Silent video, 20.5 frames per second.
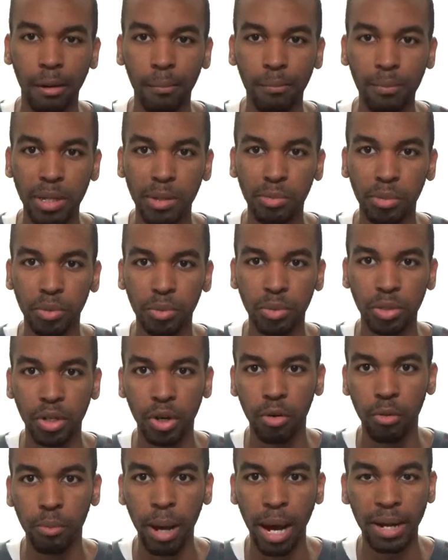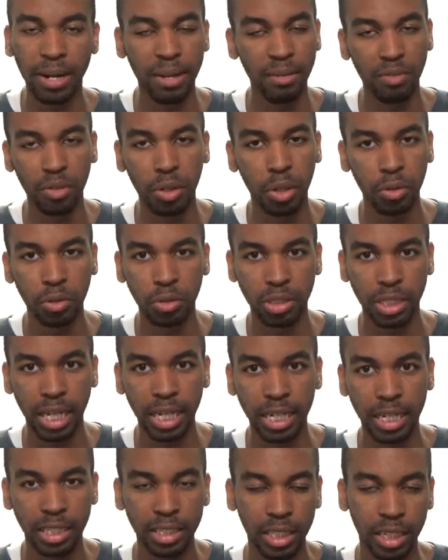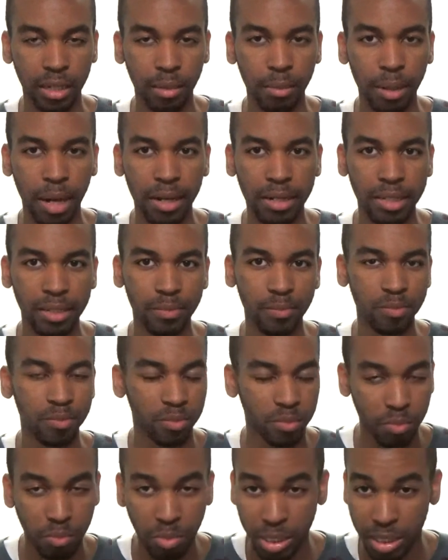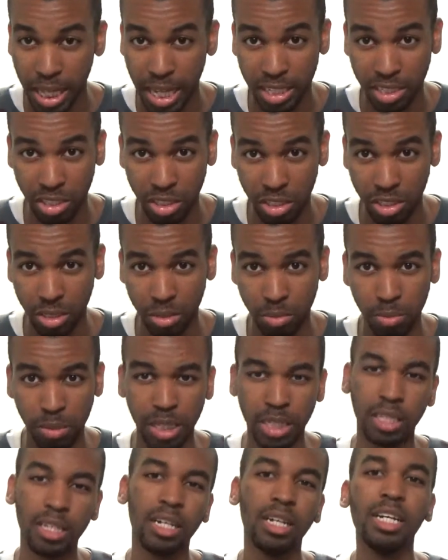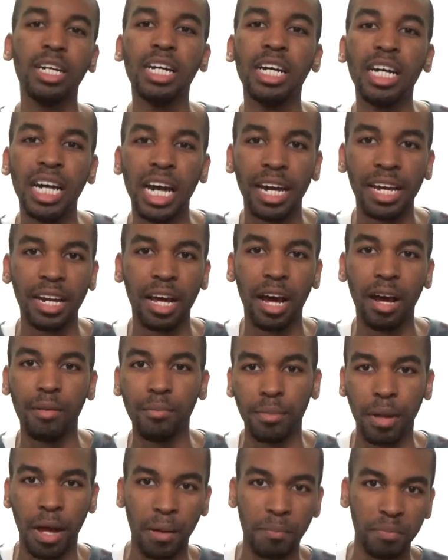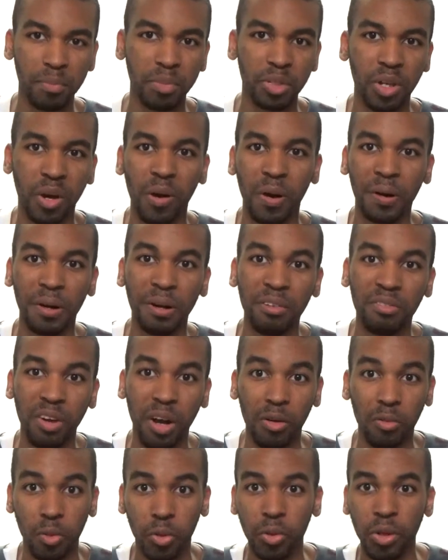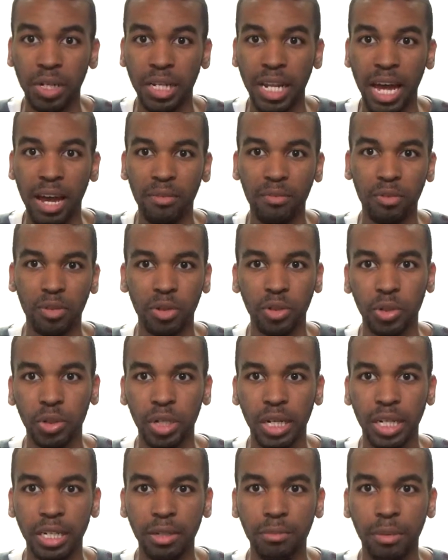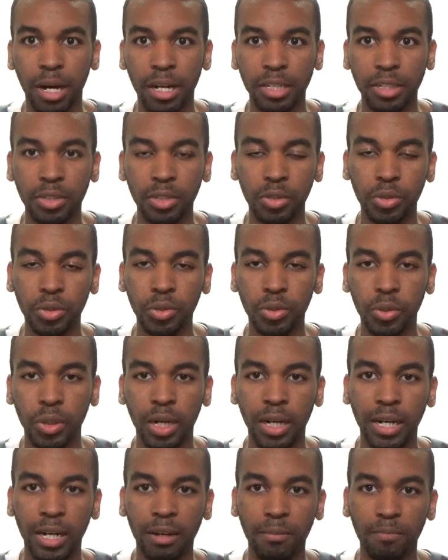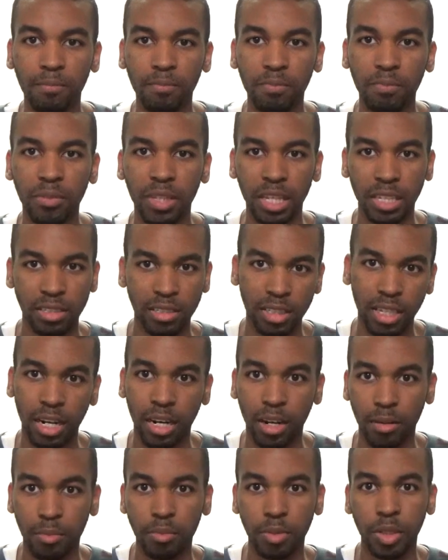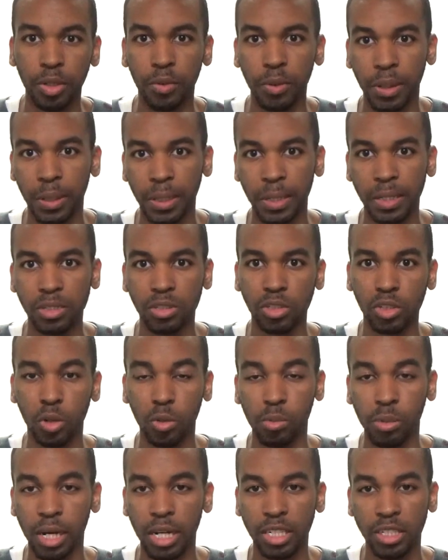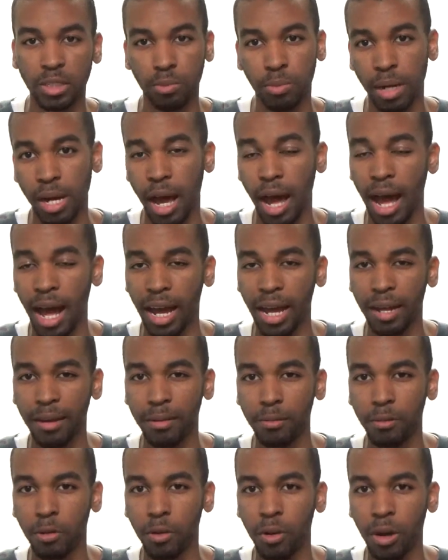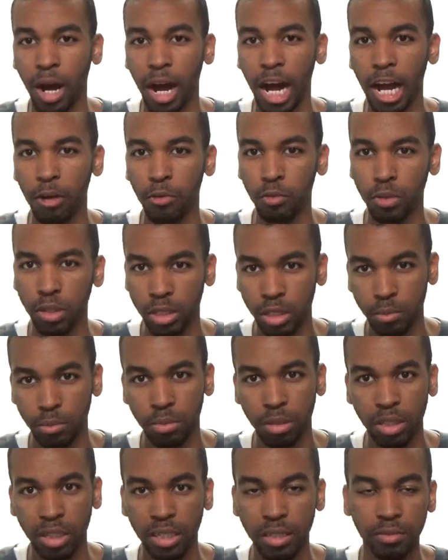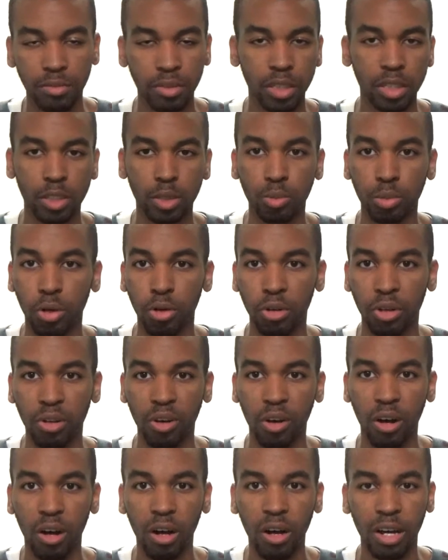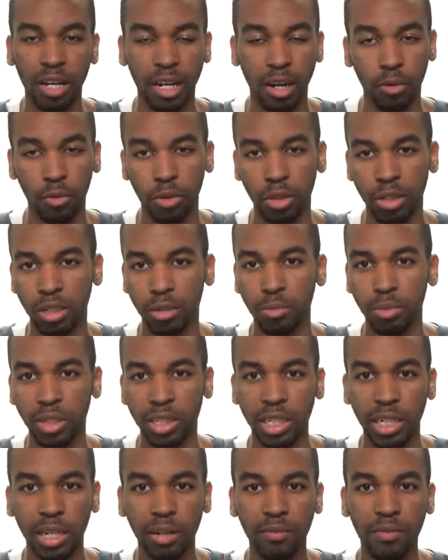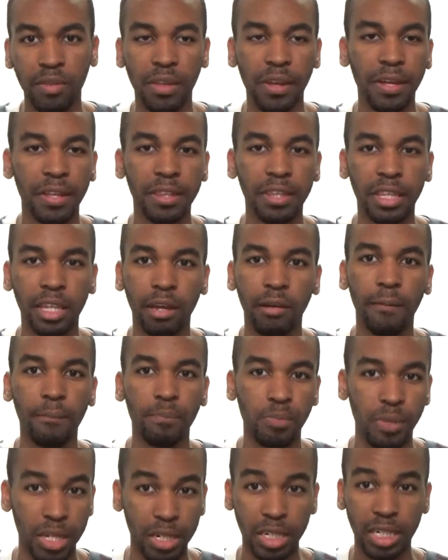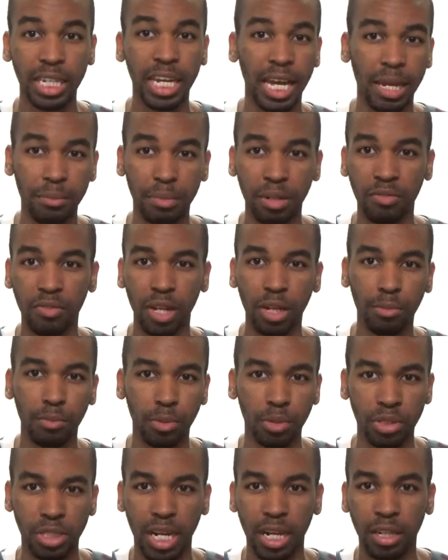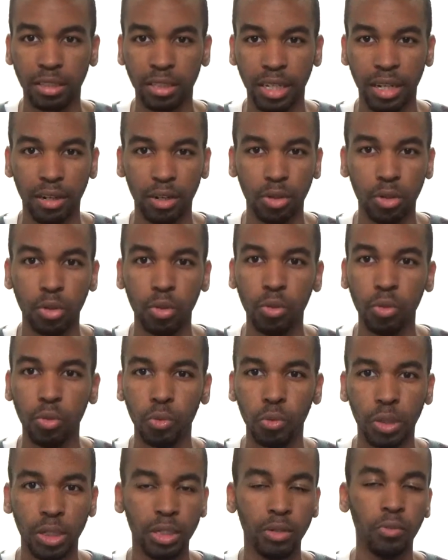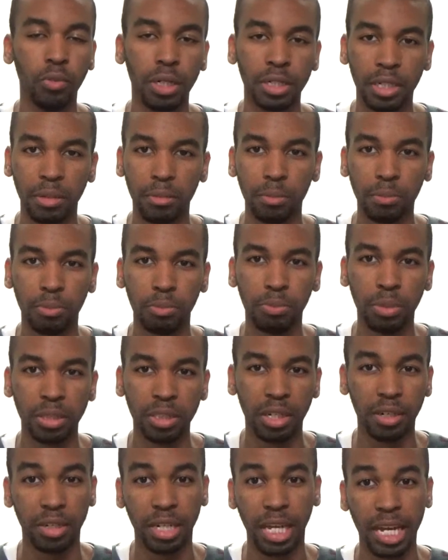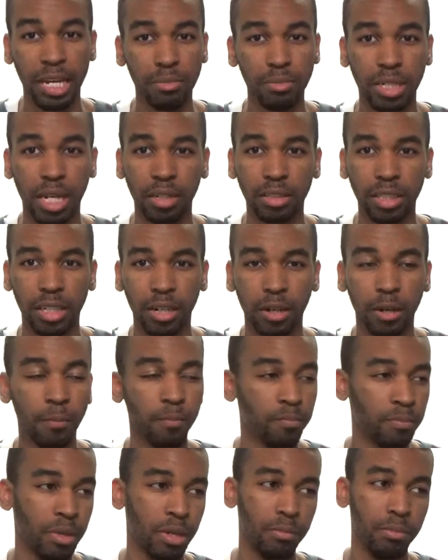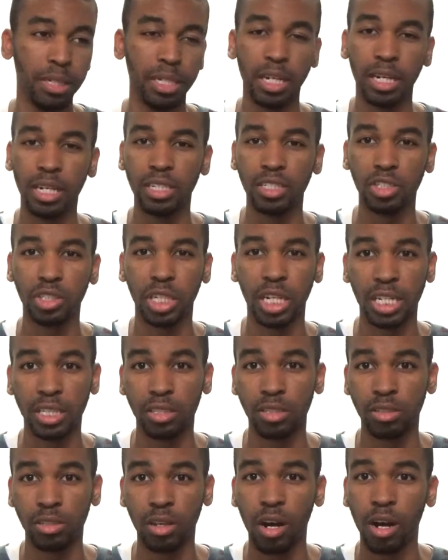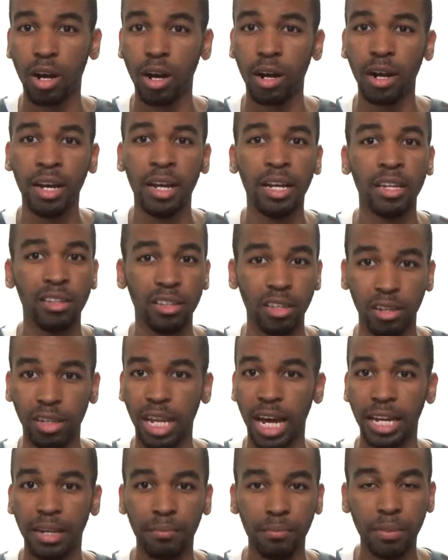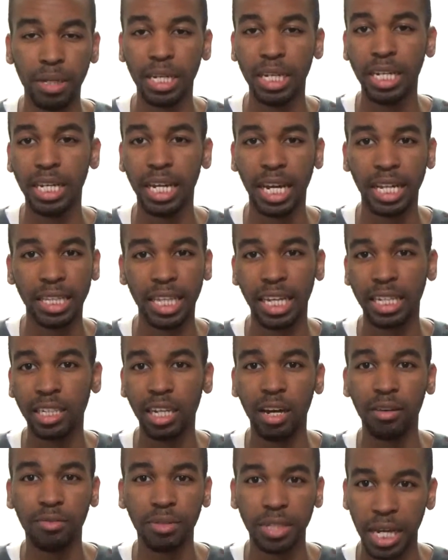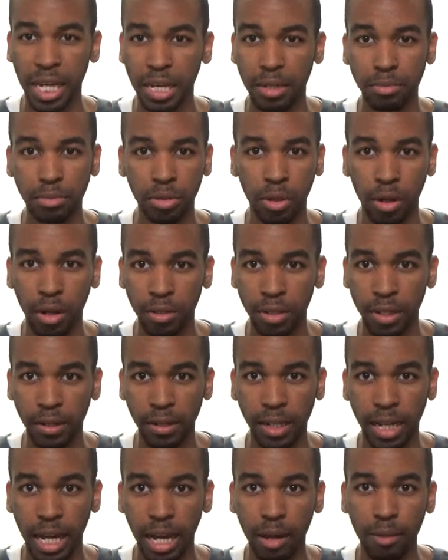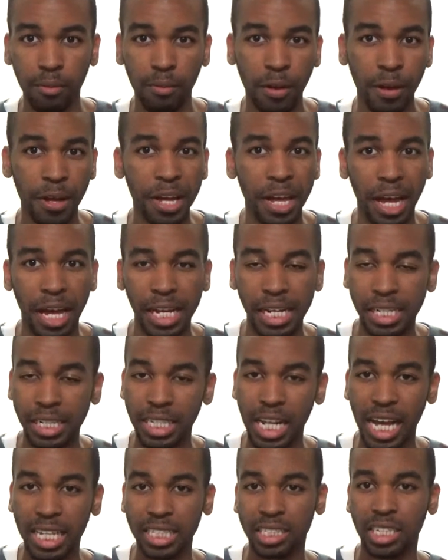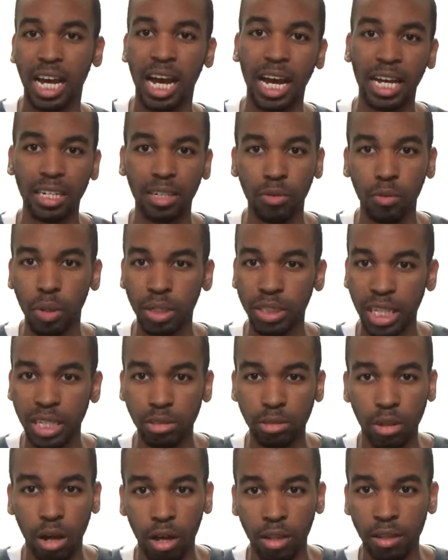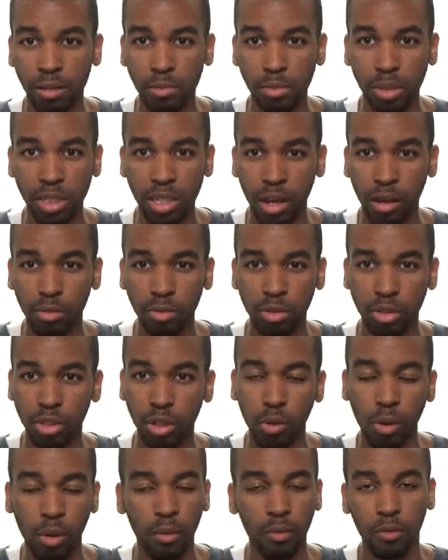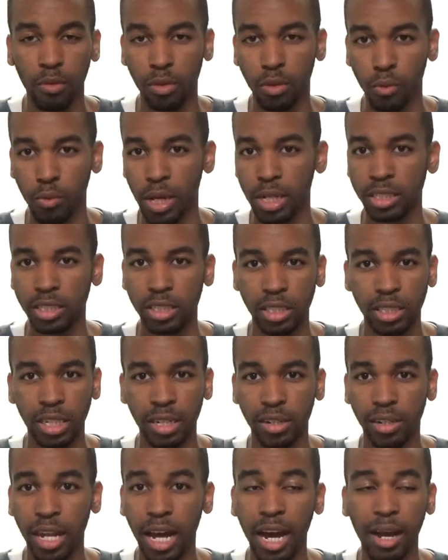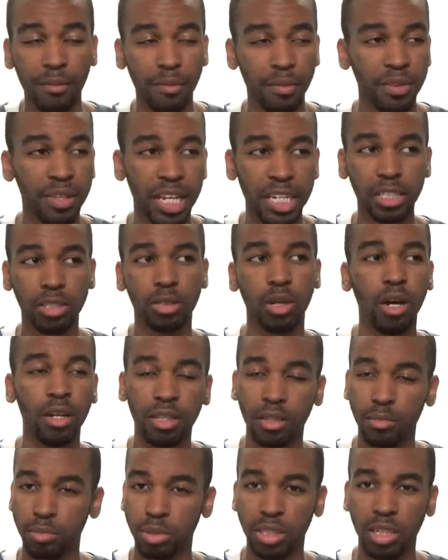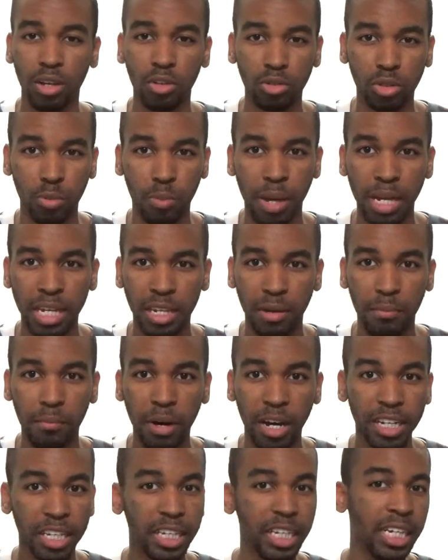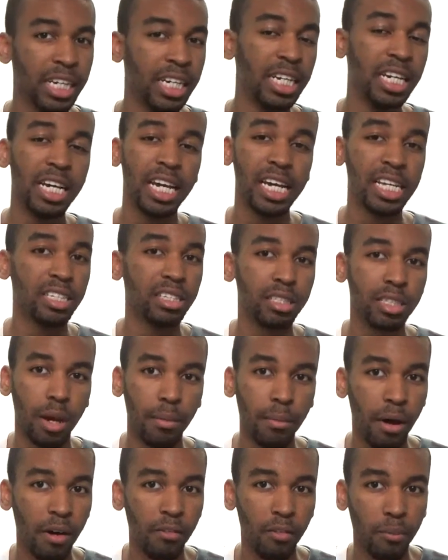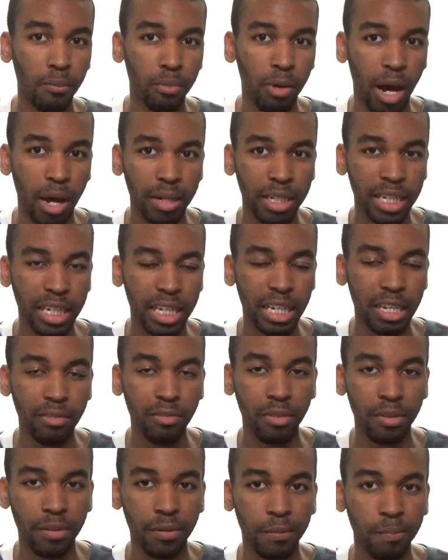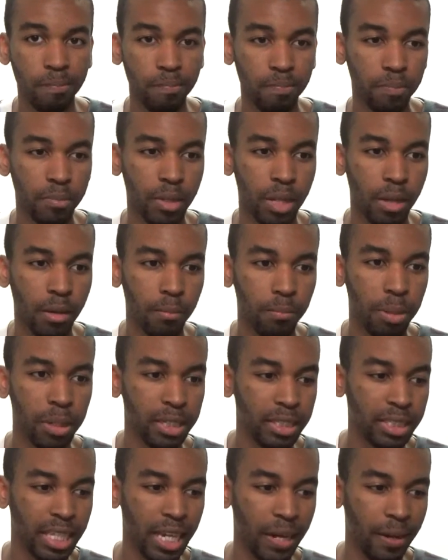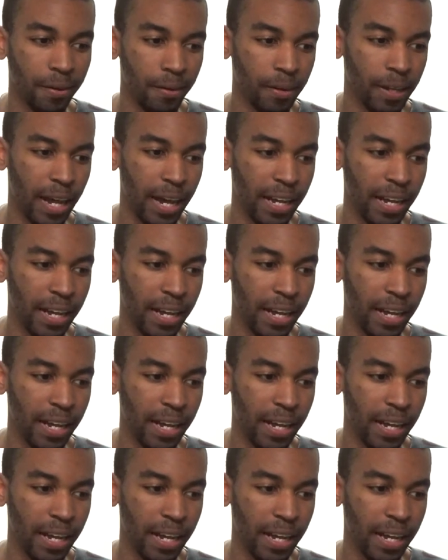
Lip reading: people know about it if you don't say anything about it? But that's just me, and I'm sorry if I ruin that for anybody who thinks that I'm doing it so much, but I really believe in this protocol, and I really believe in the indie game developers out there who really want to put their games out there, because chances are they're like me and they love games all their life, and that's kind of what they saw themselves doing for the rest of their life, and they saw themselves making money, and some of them probably even put their